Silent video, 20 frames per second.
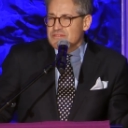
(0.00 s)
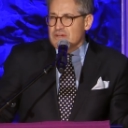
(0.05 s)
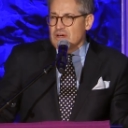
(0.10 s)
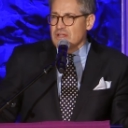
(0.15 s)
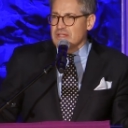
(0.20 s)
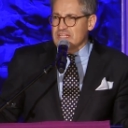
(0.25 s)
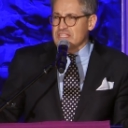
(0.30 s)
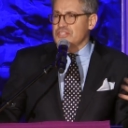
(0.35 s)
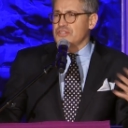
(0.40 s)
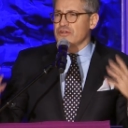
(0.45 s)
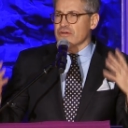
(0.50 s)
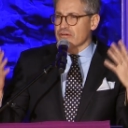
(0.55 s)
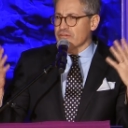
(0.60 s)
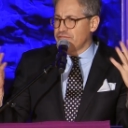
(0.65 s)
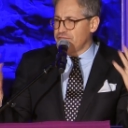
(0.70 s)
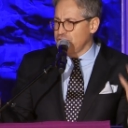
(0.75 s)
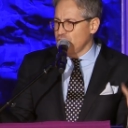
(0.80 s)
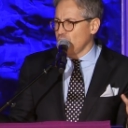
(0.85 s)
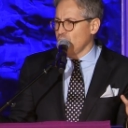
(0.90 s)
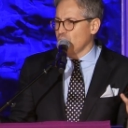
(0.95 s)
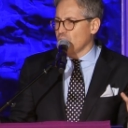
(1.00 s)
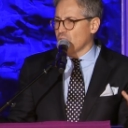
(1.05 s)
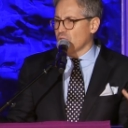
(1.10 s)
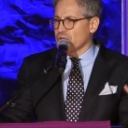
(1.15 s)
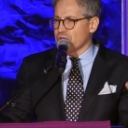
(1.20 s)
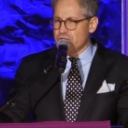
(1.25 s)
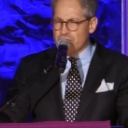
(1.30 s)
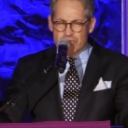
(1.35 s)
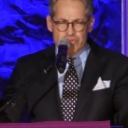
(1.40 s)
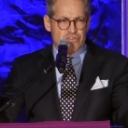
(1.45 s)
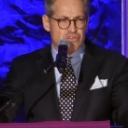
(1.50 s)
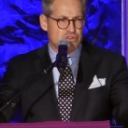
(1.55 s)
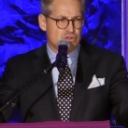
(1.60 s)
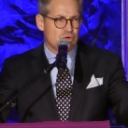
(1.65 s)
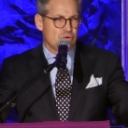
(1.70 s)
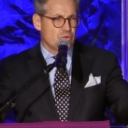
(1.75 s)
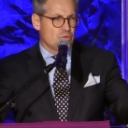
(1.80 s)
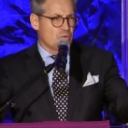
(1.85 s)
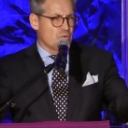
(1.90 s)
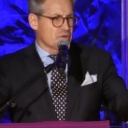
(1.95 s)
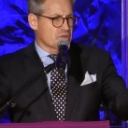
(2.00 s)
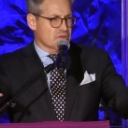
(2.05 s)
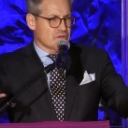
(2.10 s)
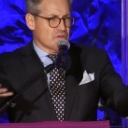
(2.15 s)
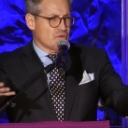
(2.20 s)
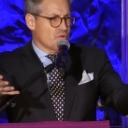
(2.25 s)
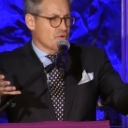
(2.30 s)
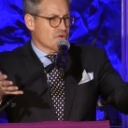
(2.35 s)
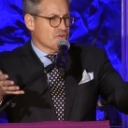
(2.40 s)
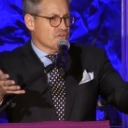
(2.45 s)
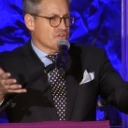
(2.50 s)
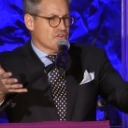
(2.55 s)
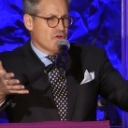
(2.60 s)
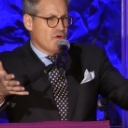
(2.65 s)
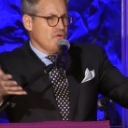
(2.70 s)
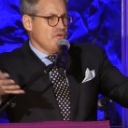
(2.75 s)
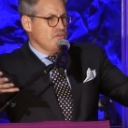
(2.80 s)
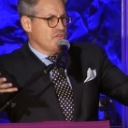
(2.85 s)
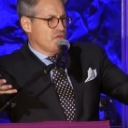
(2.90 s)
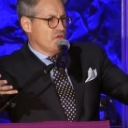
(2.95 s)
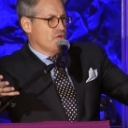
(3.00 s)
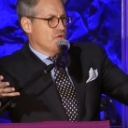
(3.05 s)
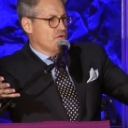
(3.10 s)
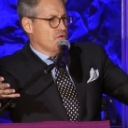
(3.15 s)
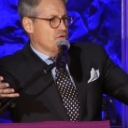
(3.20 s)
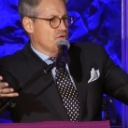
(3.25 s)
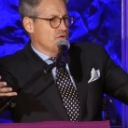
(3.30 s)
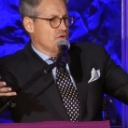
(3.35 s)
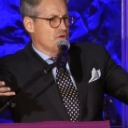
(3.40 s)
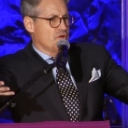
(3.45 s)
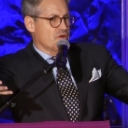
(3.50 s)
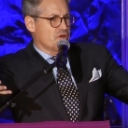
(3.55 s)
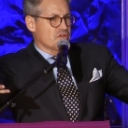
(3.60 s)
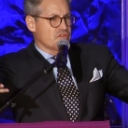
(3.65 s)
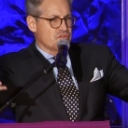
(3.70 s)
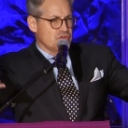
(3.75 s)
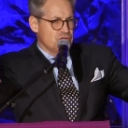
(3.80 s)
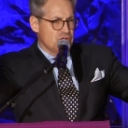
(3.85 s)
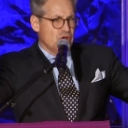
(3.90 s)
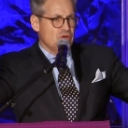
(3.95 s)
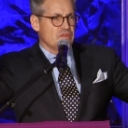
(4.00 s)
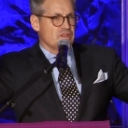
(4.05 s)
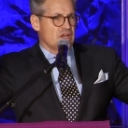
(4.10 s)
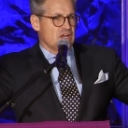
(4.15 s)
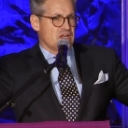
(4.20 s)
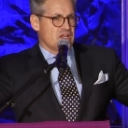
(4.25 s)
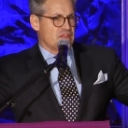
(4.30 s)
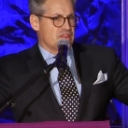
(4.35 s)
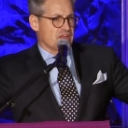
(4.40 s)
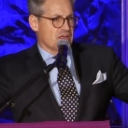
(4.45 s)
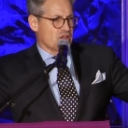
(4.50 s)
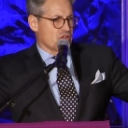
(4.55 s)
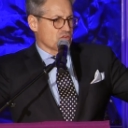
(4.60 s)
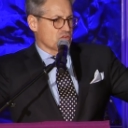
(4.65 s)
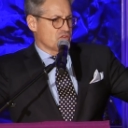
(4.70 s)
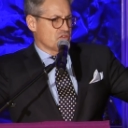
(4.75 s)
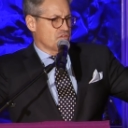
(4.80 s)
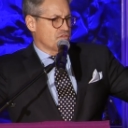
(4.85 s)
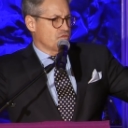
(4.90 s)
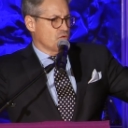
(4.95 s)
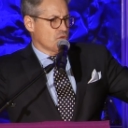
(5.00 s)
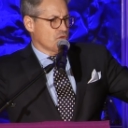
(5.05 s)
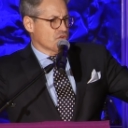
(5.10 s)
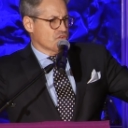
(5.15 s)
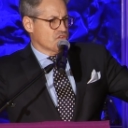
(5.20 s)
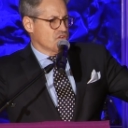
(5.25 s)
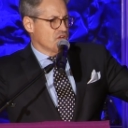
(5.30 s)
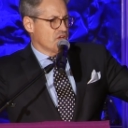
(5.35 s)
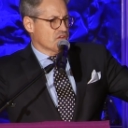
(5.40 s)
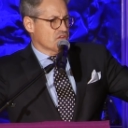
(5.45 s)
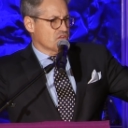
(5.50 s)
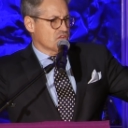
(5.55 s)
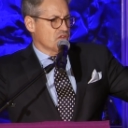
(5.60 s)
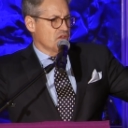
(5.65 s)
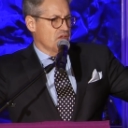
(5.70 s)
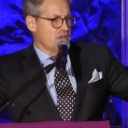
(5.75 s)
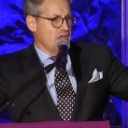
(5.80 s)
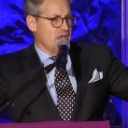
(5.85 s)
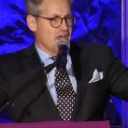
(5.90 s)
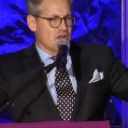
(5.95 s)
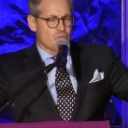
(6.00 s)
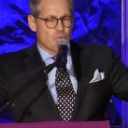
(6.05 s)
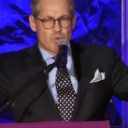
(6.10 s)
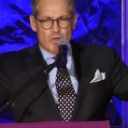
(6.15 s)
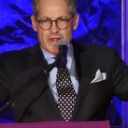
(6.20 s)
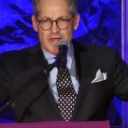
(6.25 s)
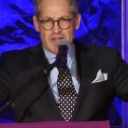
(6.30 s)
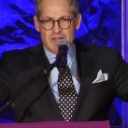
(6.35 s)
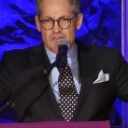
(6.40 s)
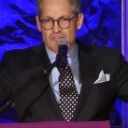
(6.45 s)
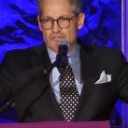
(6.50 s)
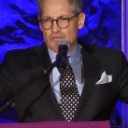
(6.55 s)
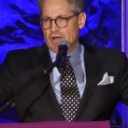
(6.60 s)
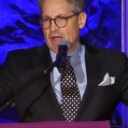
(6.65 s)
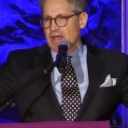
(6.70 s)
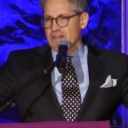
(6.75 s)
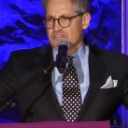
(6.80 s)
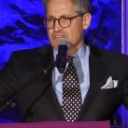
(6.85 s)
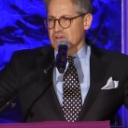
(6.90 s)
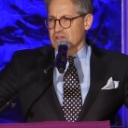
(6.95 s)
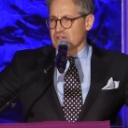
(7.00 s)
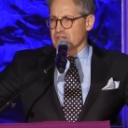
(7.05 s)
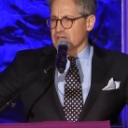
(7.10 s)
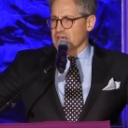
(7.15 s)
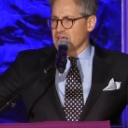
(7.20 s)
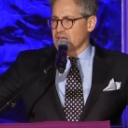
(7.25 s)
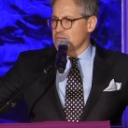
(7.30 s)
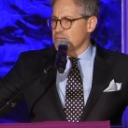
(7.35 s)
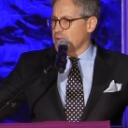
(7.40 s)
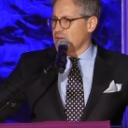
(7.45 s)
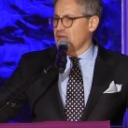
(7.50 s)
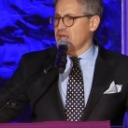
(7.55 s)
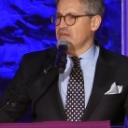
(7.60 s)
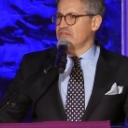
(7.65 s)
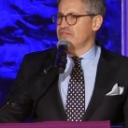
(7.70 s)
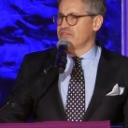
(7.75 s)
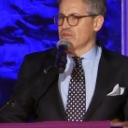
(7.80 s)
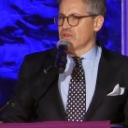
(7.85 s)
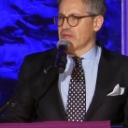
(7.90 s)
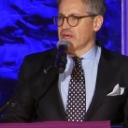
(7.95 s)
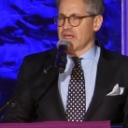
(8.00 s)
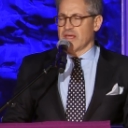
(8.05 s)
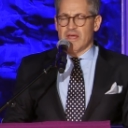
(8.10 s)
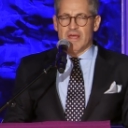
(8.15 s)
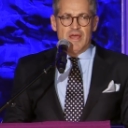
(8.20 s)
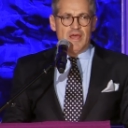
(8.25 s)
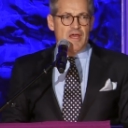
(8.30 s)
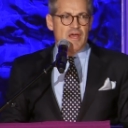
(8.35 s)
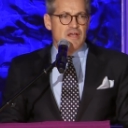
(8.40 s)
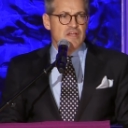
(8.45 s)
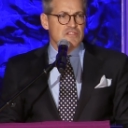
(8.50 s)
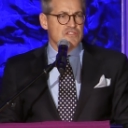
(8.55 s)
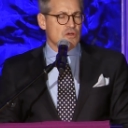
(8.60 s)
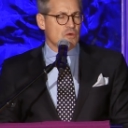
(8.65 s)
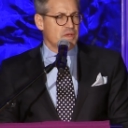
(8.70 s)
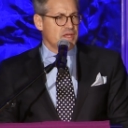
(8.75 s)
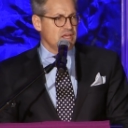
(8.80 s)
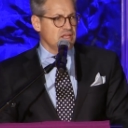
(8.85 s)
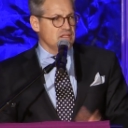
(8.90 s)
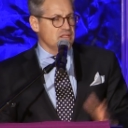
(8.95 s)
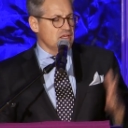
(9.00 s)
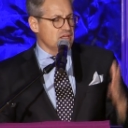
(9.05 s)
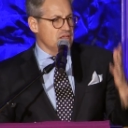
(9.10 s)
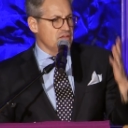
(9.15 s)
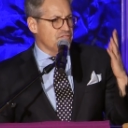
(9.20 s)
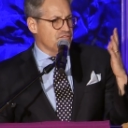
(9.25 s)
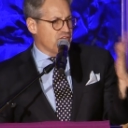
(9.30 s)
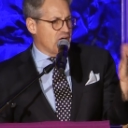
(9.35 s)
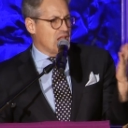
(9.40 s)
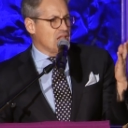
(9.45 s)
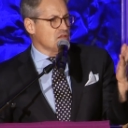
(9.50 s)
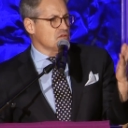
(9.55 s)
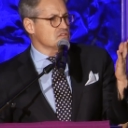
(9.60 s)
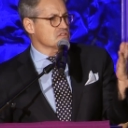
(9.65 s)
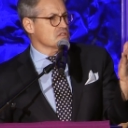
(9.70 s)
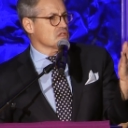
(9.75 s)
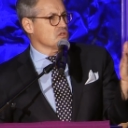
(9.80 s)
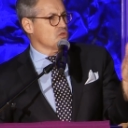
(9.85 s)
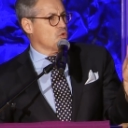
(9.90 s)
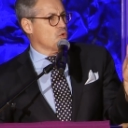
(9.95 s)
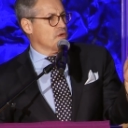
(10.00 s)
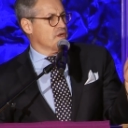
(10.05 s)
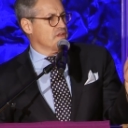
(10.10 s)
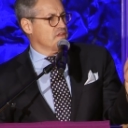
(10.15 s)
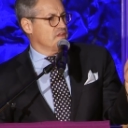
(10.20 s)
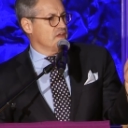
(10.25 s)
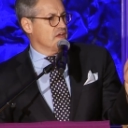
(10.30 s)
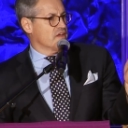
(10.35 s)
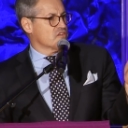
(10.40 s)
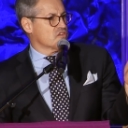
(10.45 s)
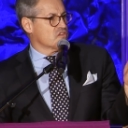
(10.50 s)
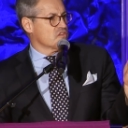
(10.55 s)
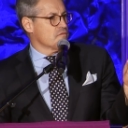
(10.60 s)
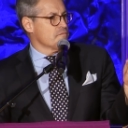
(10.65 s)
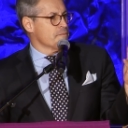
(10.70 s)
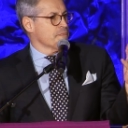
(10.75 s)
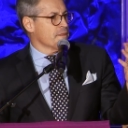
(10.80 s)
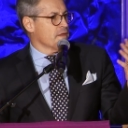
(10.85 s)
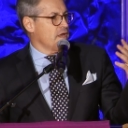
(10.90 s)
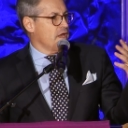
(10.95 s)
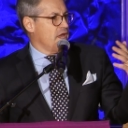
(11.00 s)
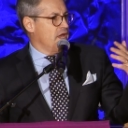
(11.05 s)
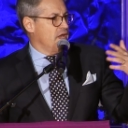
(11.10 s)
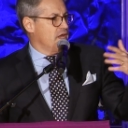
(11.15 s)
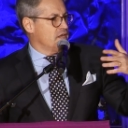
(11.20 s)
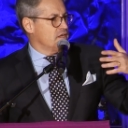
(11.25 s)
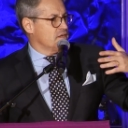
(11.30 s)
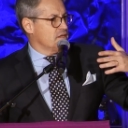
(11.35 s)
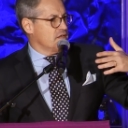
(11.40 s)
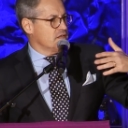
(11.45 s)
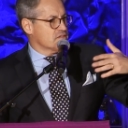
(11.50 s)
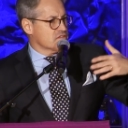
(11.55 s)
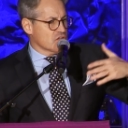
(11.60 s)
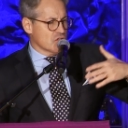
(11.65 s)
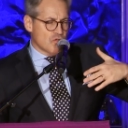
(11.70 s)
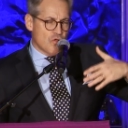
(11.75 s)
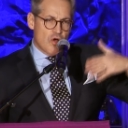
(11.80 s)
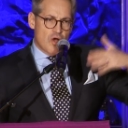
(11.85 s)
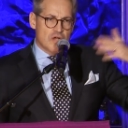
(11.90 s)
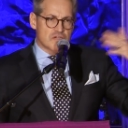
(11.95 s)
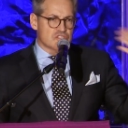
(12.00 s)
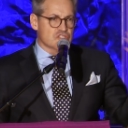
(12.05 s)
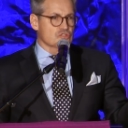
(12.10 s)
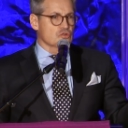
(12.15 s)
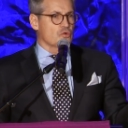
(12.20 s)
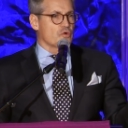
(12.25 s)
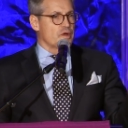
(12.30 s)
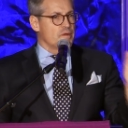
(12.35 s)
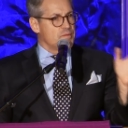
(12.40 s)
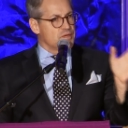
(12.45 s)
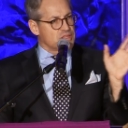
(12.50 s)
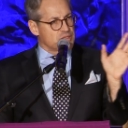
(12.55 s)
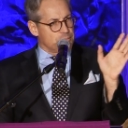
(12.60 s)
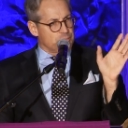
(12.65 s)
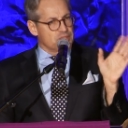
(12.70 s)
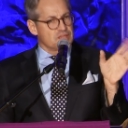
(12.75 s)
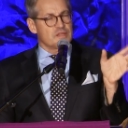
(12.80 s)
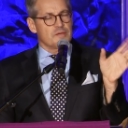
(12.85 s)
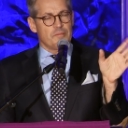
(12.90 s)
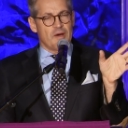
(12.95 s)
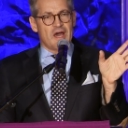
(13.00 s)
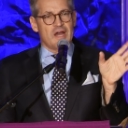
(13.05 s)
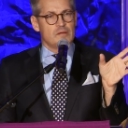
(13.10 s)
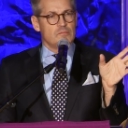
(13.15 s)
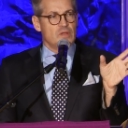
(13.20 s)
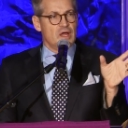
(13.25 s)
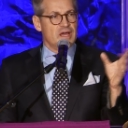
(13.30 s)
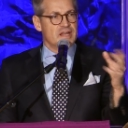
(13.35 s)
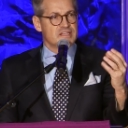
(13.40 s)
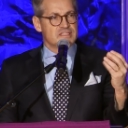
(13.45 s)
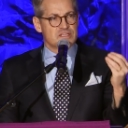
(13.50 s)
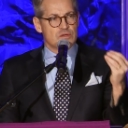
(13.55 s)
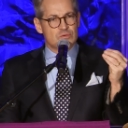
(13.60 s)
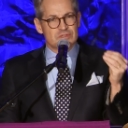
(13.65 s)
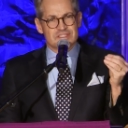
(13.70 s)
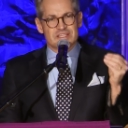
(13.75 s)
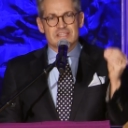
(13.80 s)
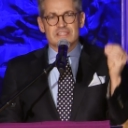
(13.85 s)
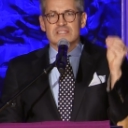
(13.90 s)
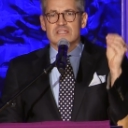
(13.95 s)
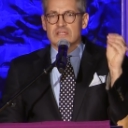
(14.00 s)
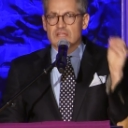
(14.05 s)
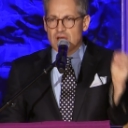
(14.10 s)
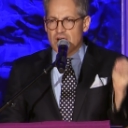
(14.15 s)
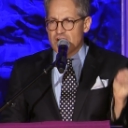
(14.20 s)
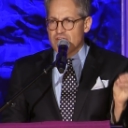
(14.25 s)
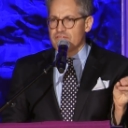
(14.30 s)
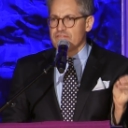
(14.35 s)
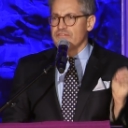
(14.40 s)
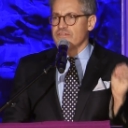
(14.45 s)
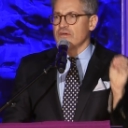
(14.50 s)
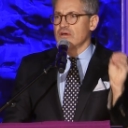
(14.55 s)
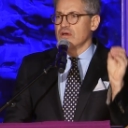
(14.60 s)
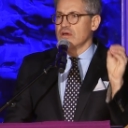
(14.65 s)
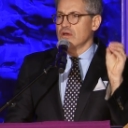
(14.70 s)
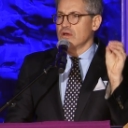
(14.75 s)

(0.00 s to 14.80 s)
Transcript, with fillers: unless you're a fool, you just do what the Lord shows you because you know that anything else is foolishness and will end tragically and painfully. So he, he follows the Lord in this, and it's a long story, but the, but the bottom line is it was his love